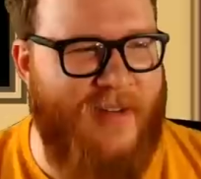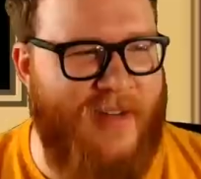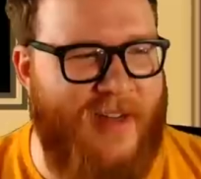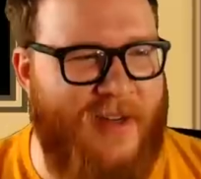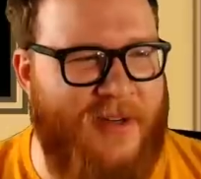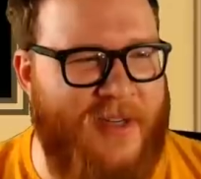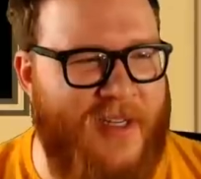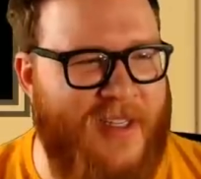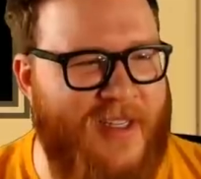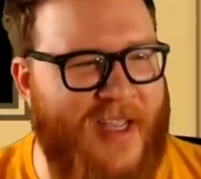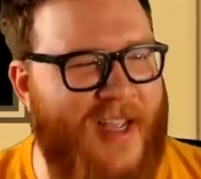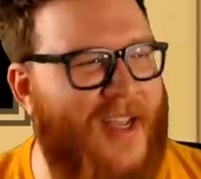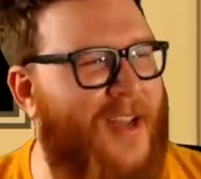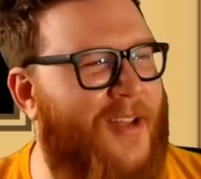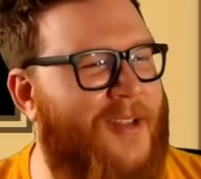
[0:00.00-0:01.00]
There she is.
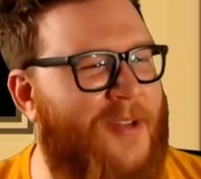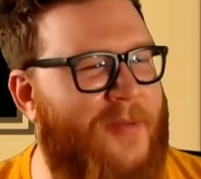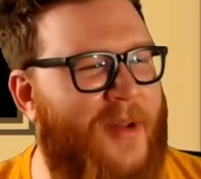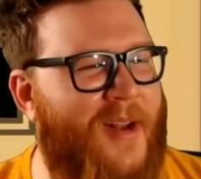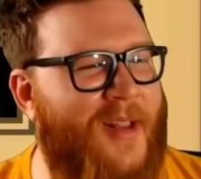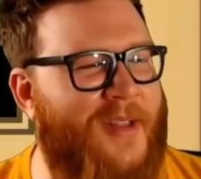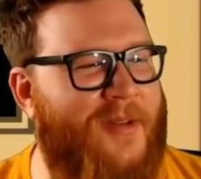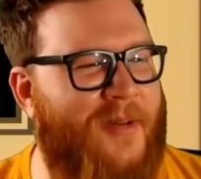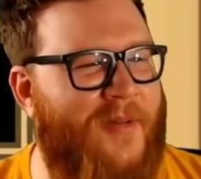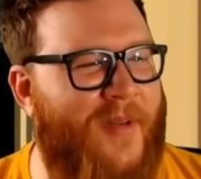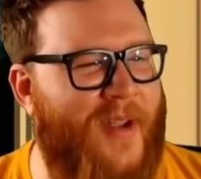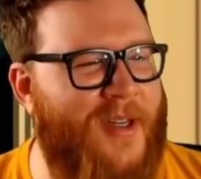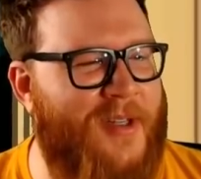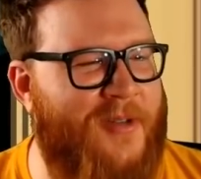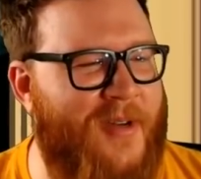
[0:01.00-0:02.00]
Zoom in on this
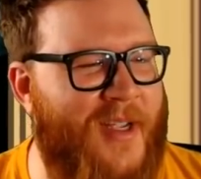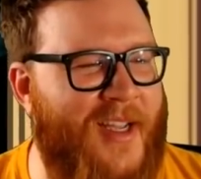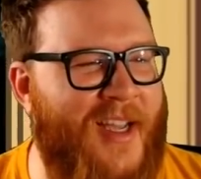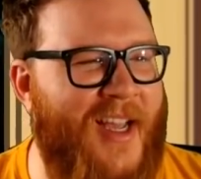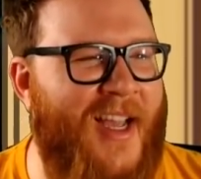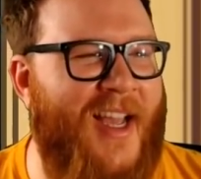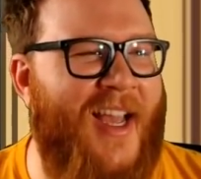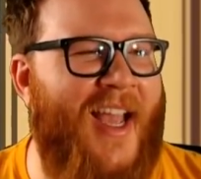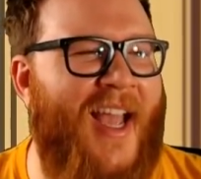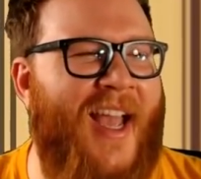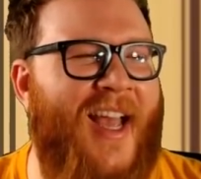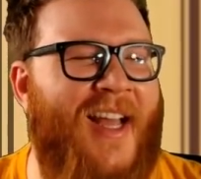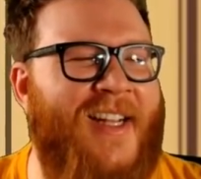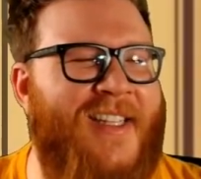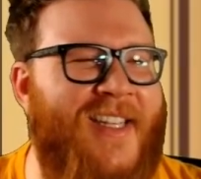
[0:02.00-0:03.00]
horrifying tree.
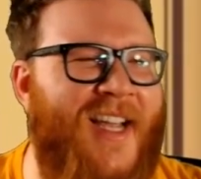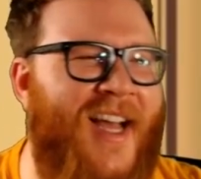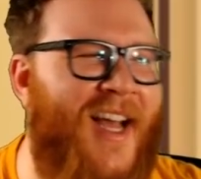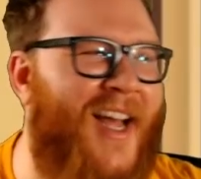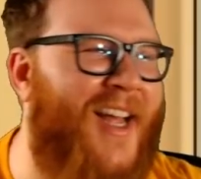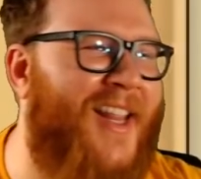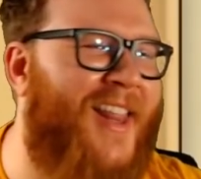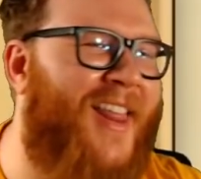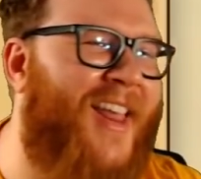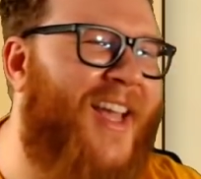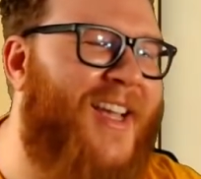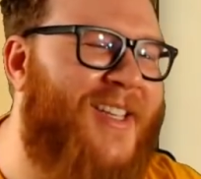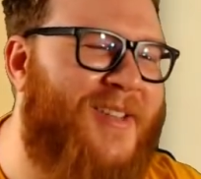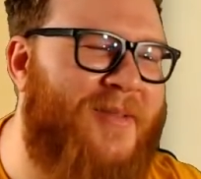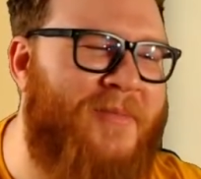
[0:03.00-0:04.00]
And uh,
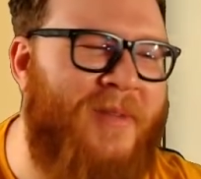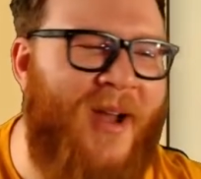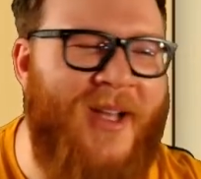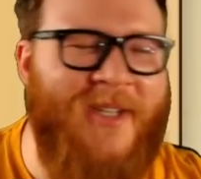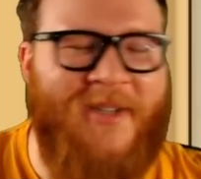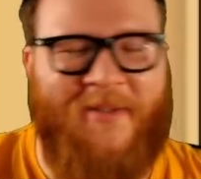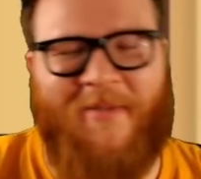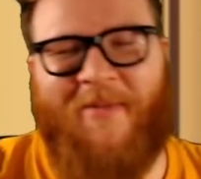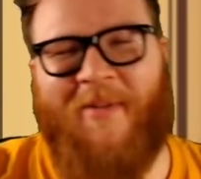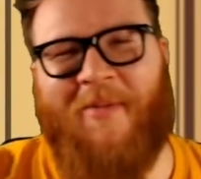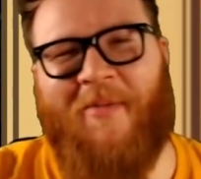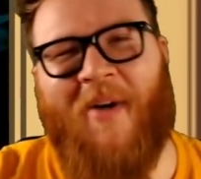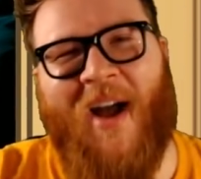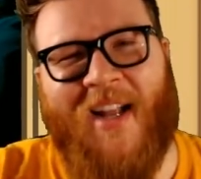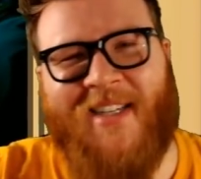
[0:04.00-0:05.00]
thanks much for
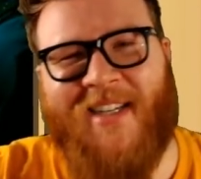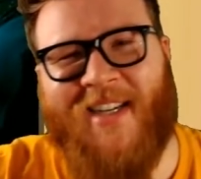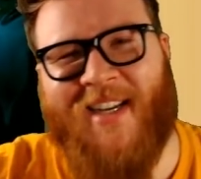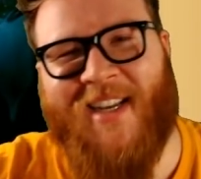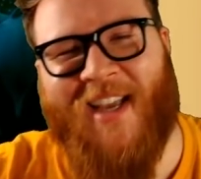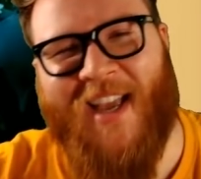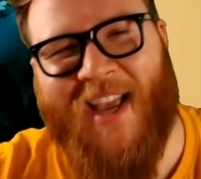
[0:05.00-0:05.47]
watching.